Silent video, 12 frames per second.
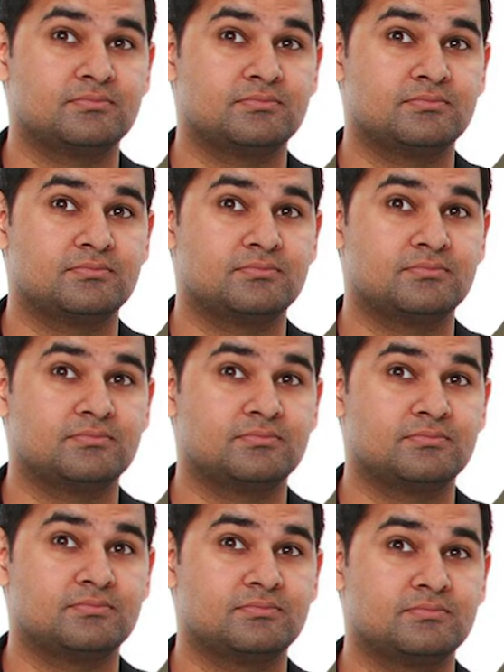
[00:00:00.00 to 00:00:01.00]

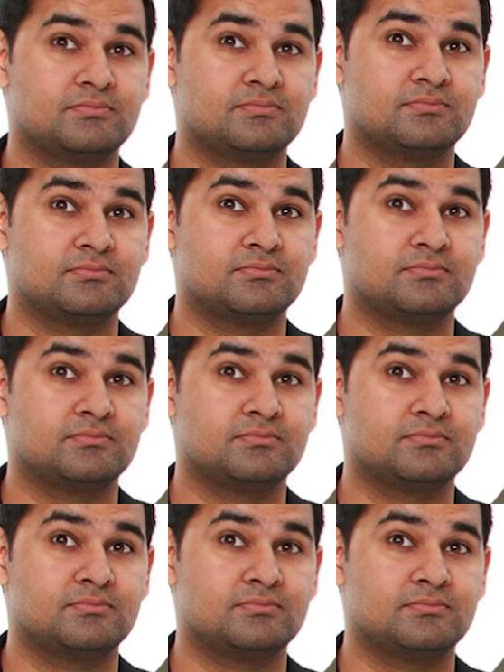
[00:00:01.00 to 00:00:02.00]

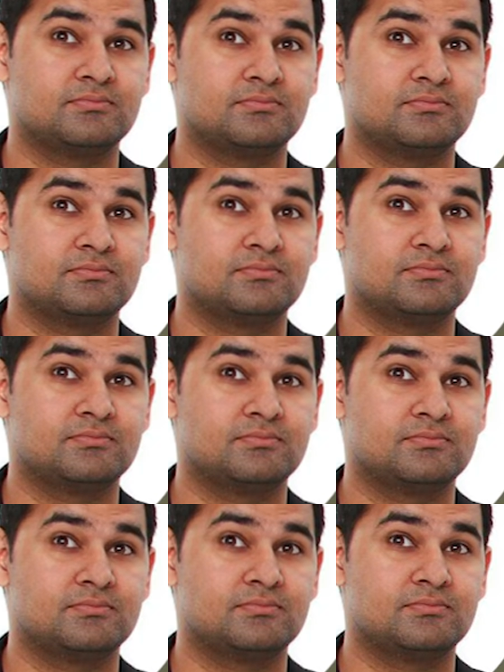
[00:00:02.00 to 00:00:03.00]

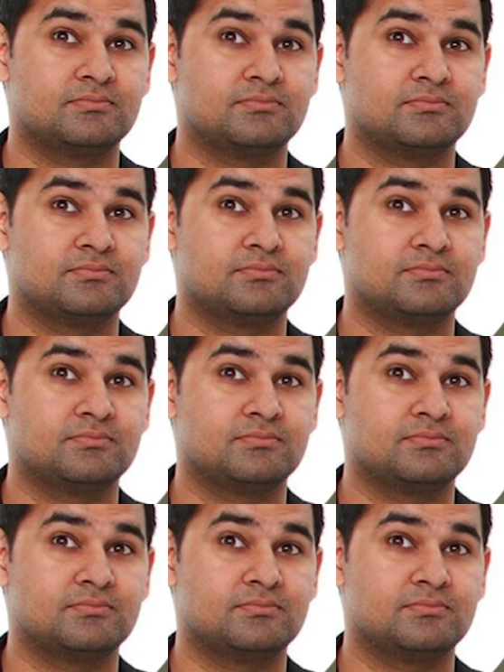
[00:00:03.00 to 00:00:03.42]
No words are spoken by the person on screen.